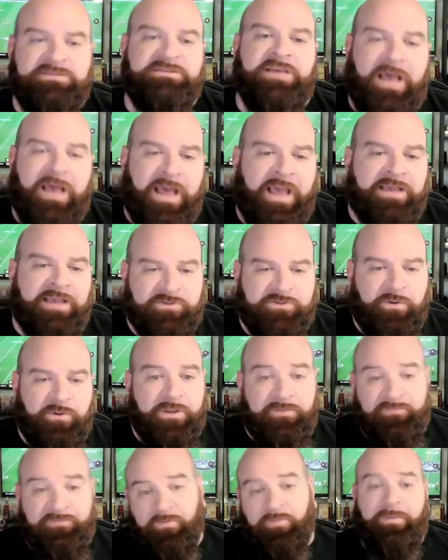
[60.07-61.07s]
is a high
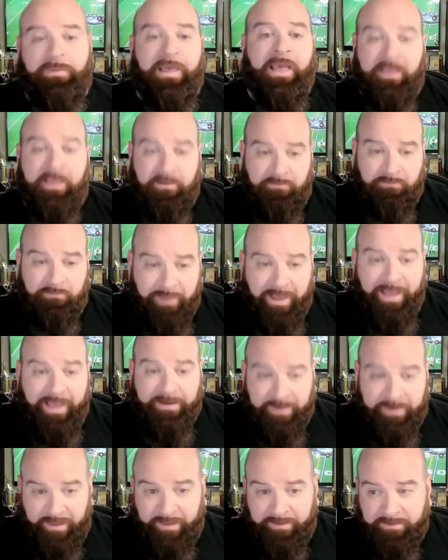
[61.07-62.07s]
scoring game for back in my
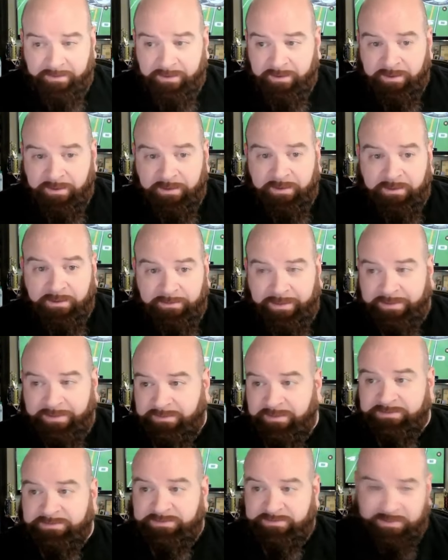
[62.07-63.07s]
day. Like
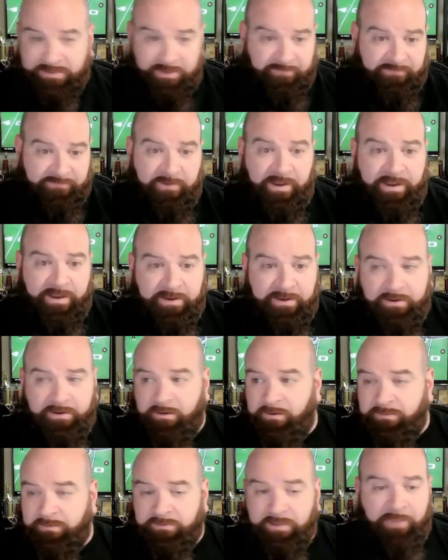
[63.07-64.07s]
this stuff right
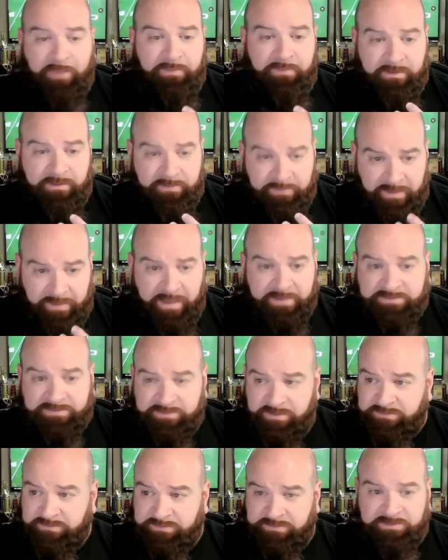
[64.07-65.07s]
here, I mean,
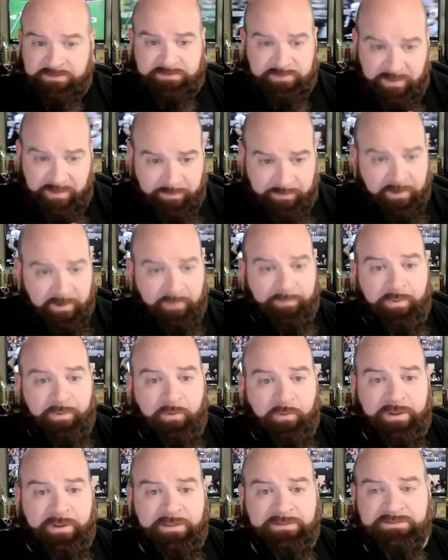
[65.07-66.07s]
yes, it's this. They put up
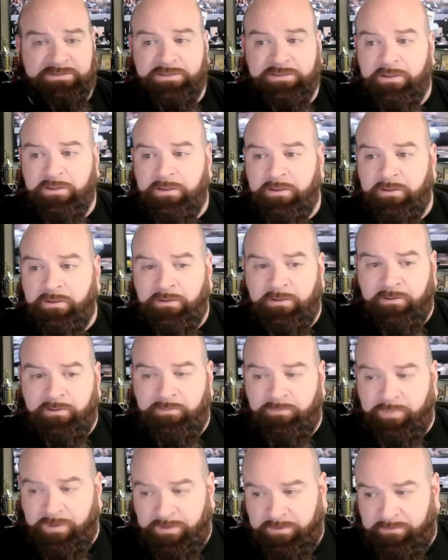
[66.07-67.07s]
points,
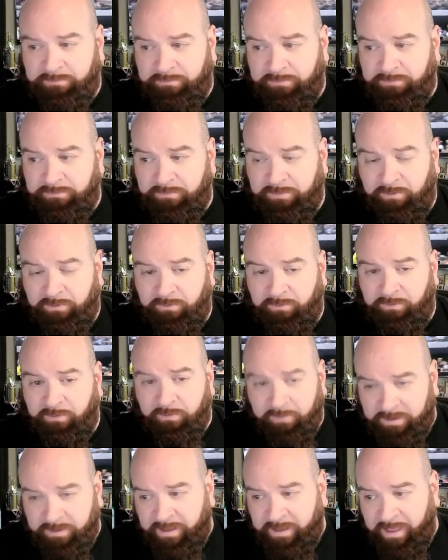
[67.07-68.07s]
but
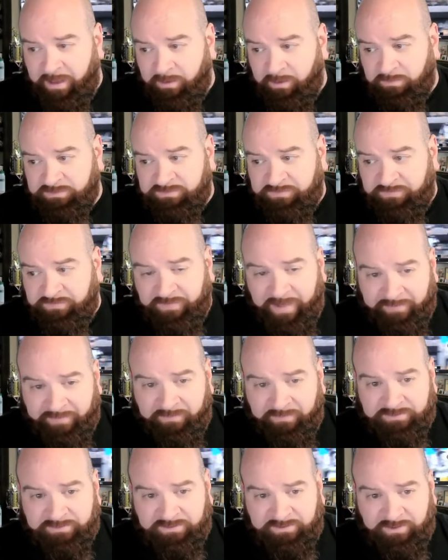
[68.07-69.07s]
Oregon had almost
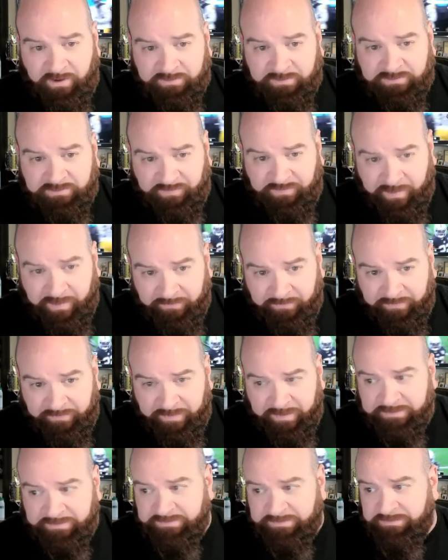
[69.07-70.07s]
500 yards of
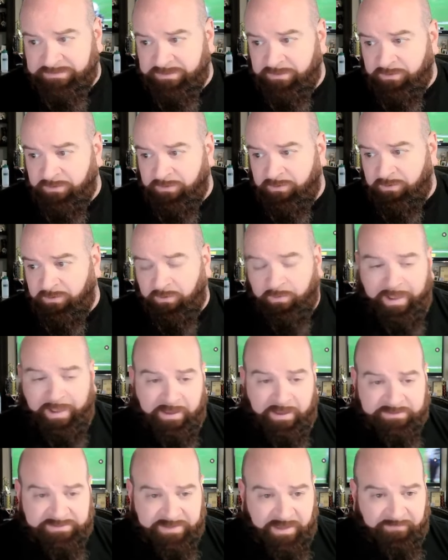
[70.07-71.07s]
offense.
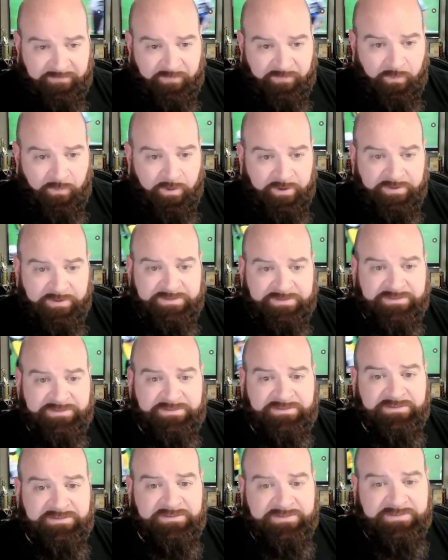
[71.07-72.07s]
Ohio State had
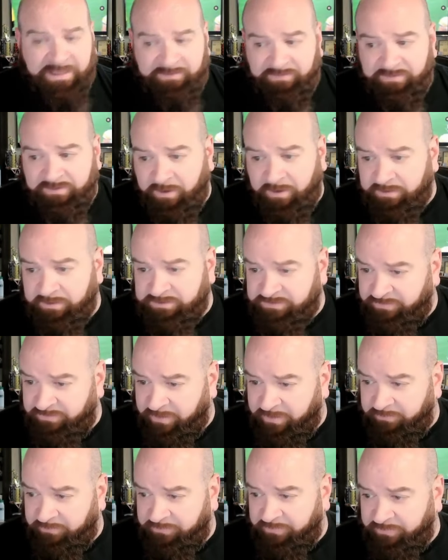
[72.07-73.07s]
467 yards of
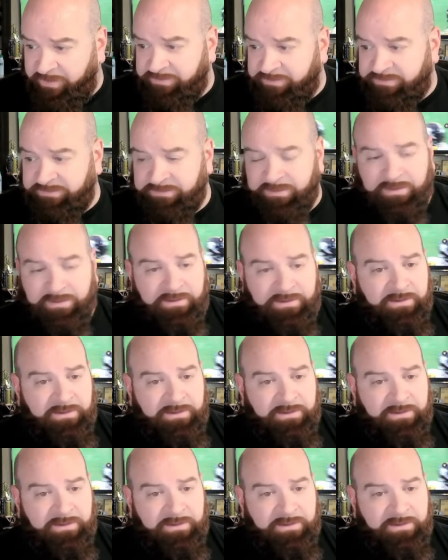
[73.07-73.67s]
offense.